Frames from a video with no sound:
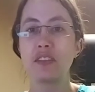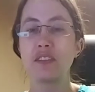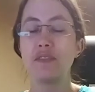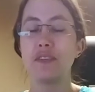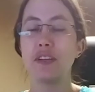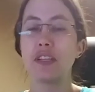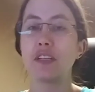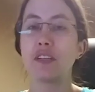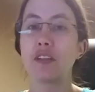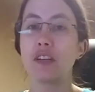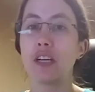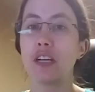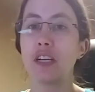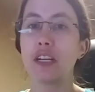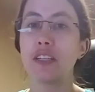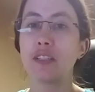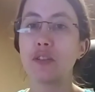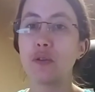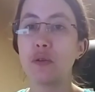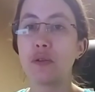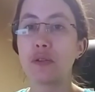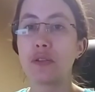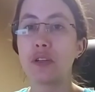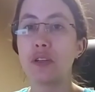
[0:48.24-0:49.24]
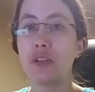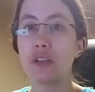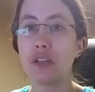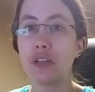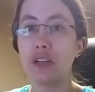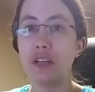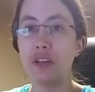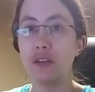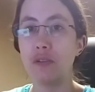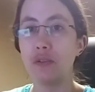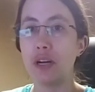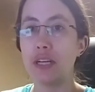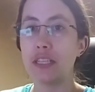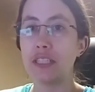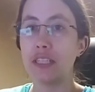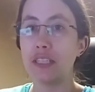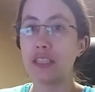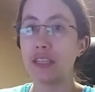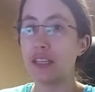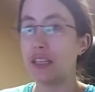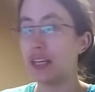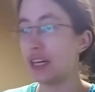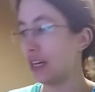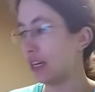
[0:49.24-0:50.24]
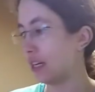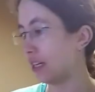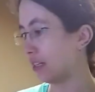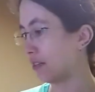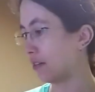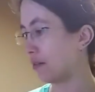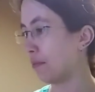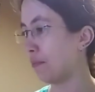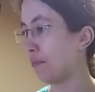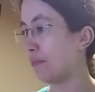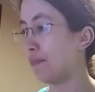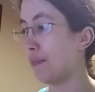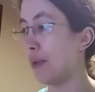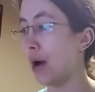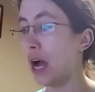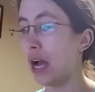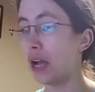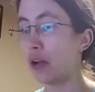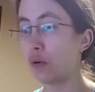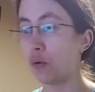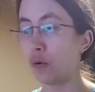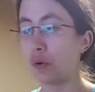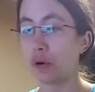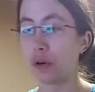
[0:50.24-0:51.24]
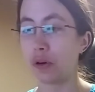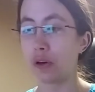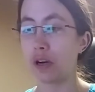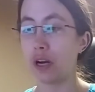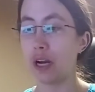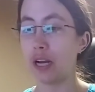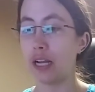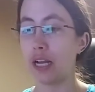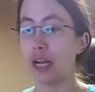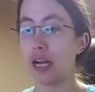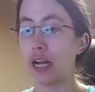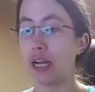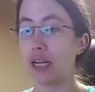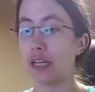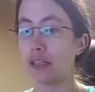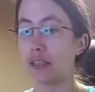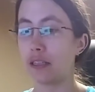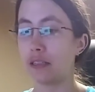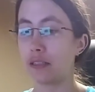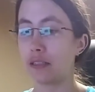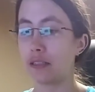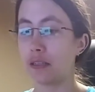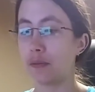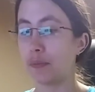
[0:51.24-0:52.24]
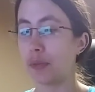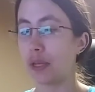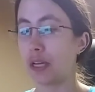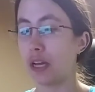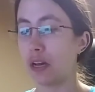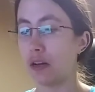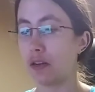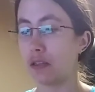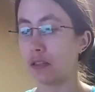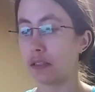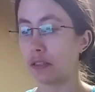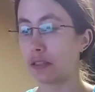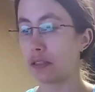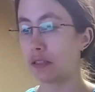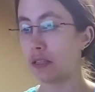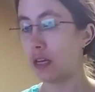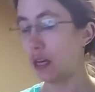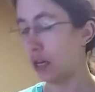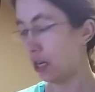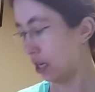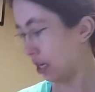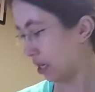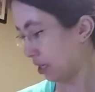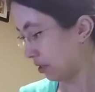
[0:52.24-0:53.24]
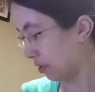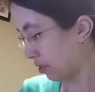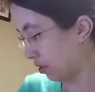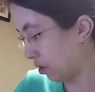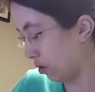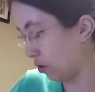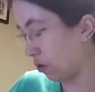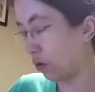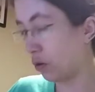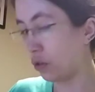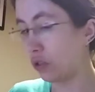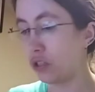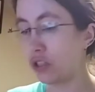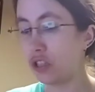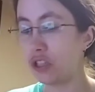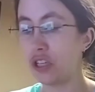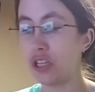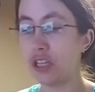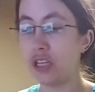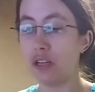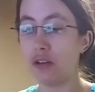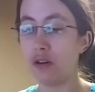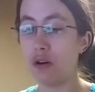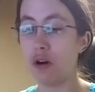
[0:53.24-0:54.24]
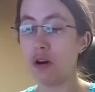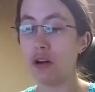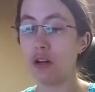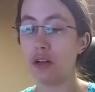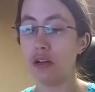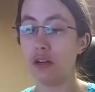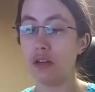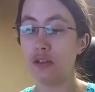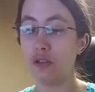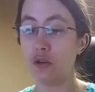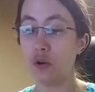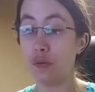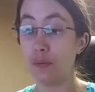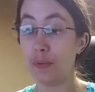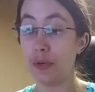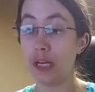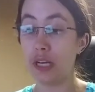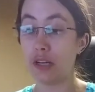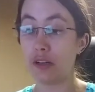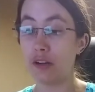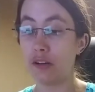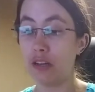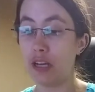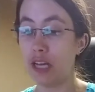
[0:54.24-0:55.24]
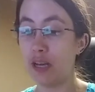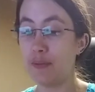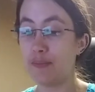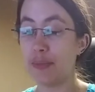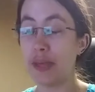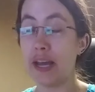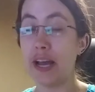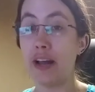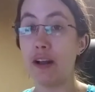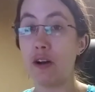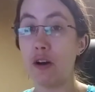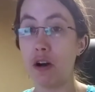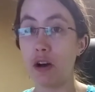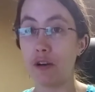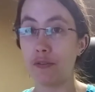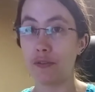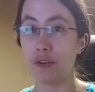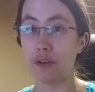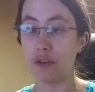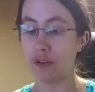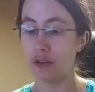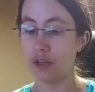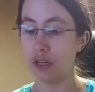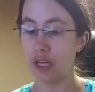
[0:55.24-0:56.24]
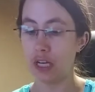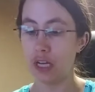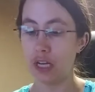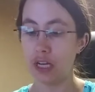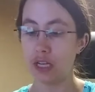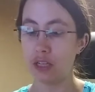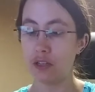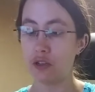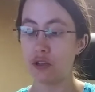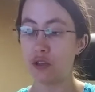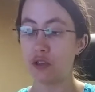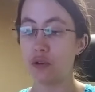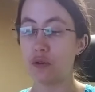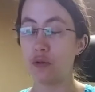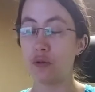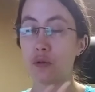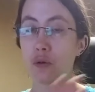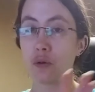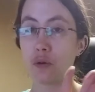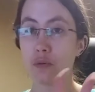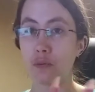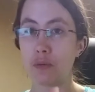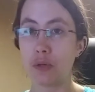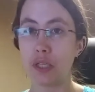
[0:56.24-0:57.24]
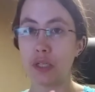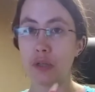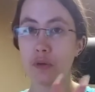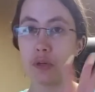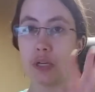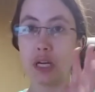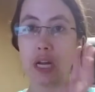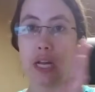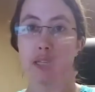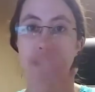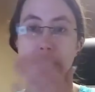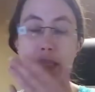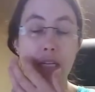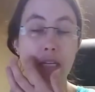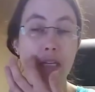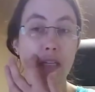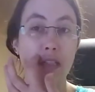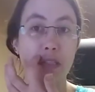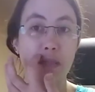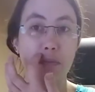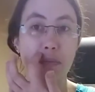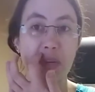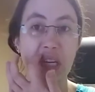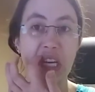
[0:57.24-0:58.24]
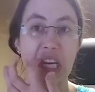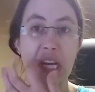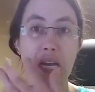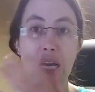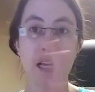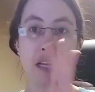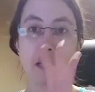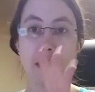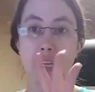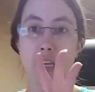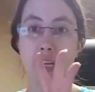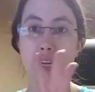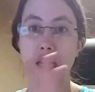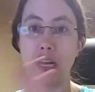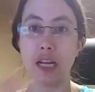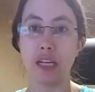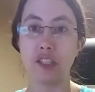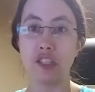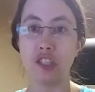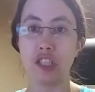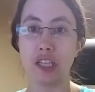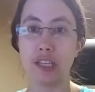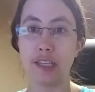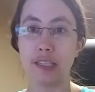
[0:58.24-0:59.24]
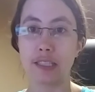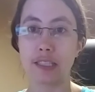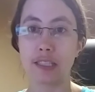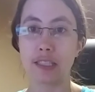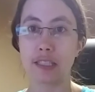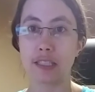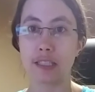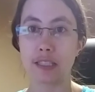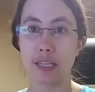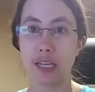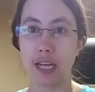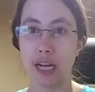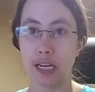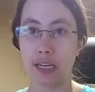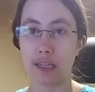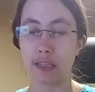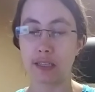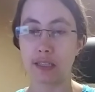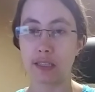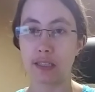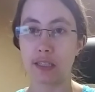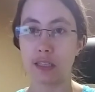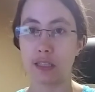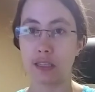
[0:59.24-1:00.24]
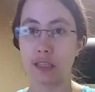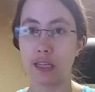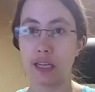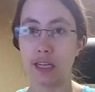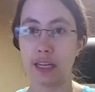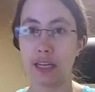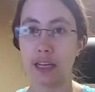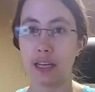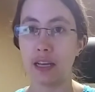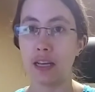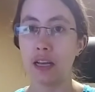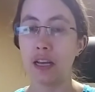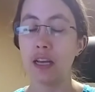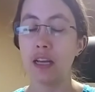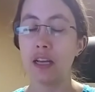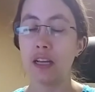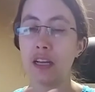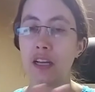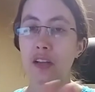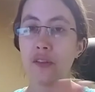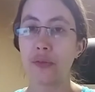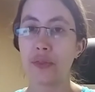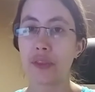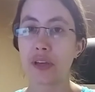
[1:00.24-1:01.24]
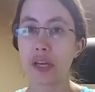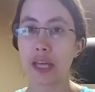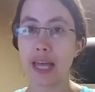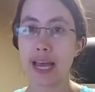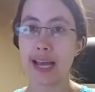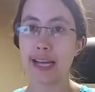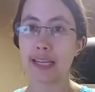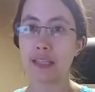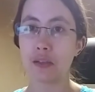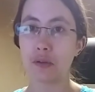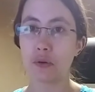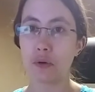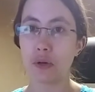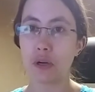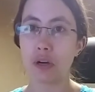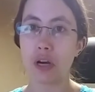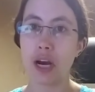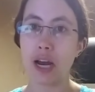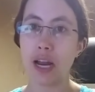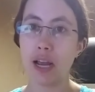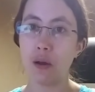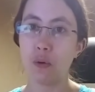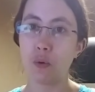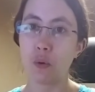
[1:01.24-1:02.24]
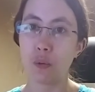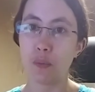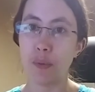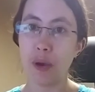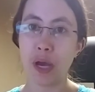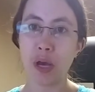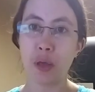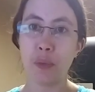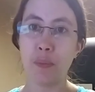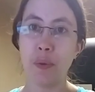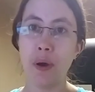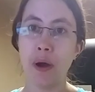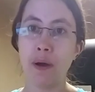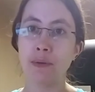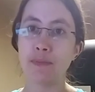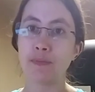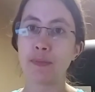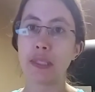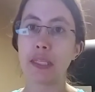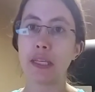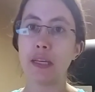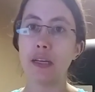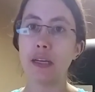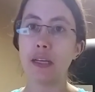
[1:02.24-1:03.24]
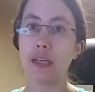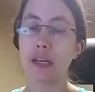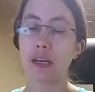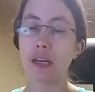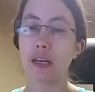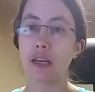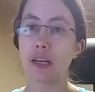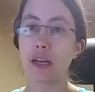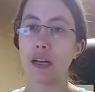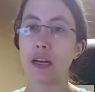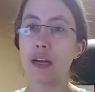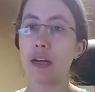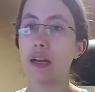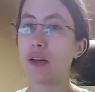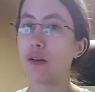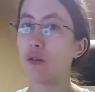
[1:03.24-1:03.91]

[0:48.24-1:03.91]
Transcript: the vendor and I told her, you know, I didn't get my order, I got something else. So she had told me I could keep that, offered to redo it and send it to me, and then I just got it today. The last order I had were bath bombs, and I